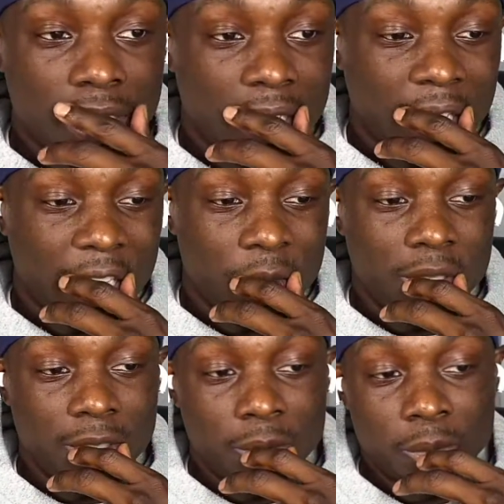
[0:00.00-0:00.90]
Like
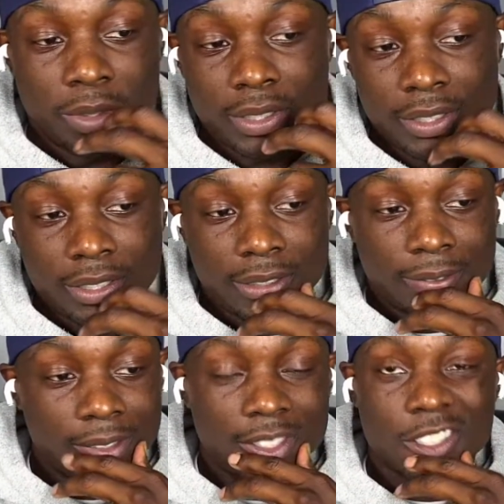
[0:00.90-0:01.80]
it's
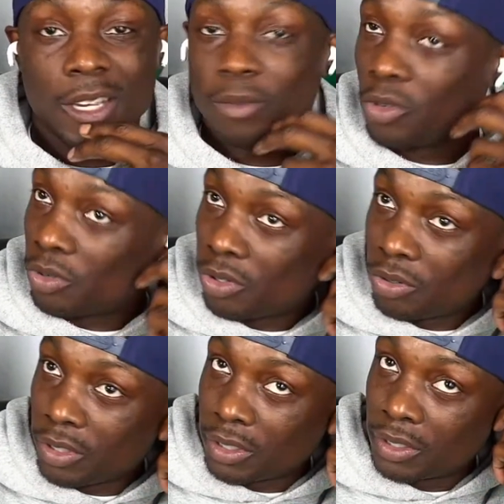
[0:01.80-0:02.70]
something going on
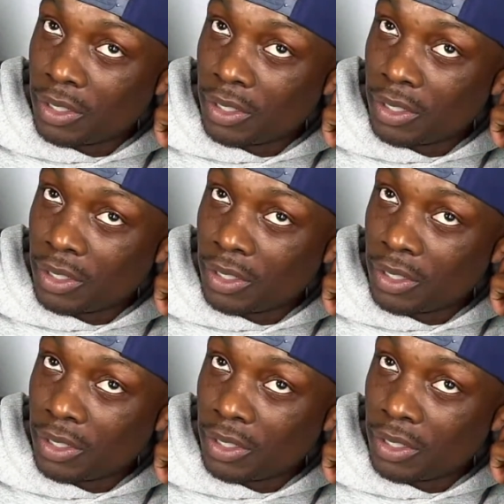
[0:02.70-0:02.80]
there.